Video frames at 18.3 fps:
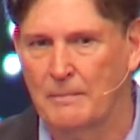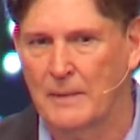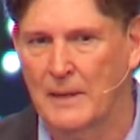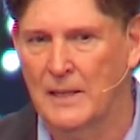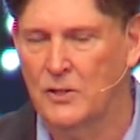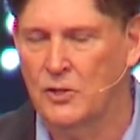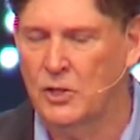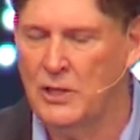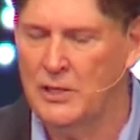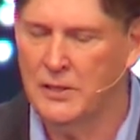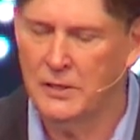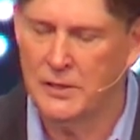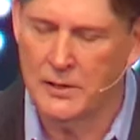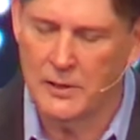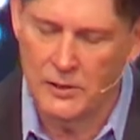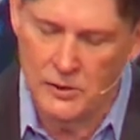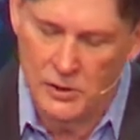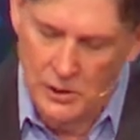And
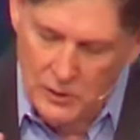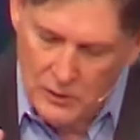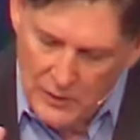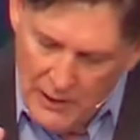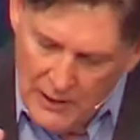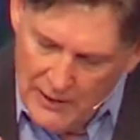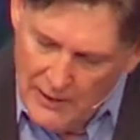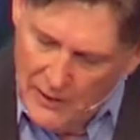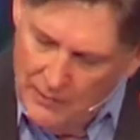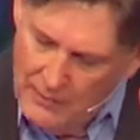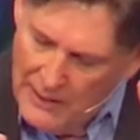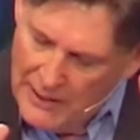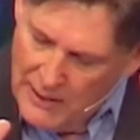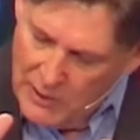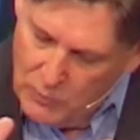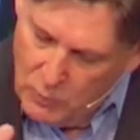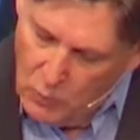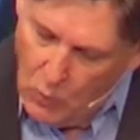Jesus is just,
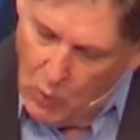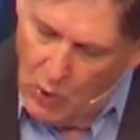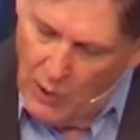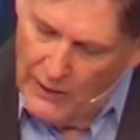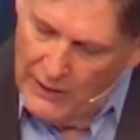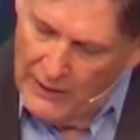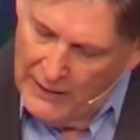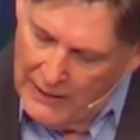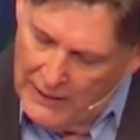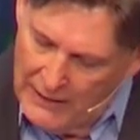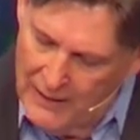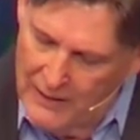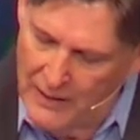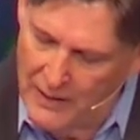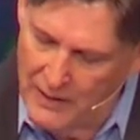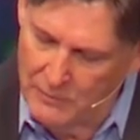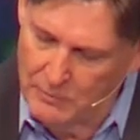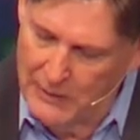He's working in
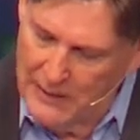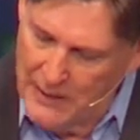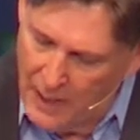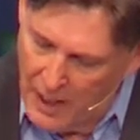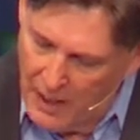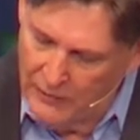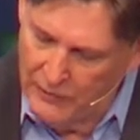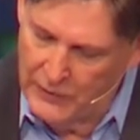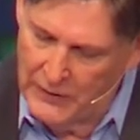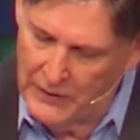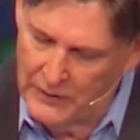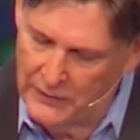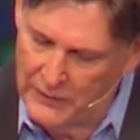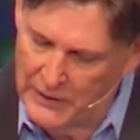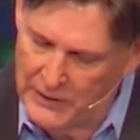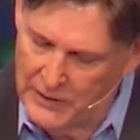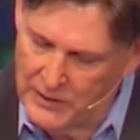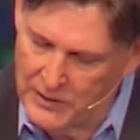us. Be confident of
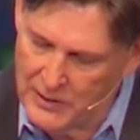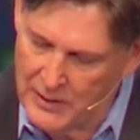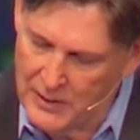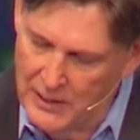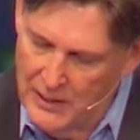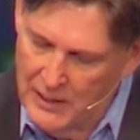this.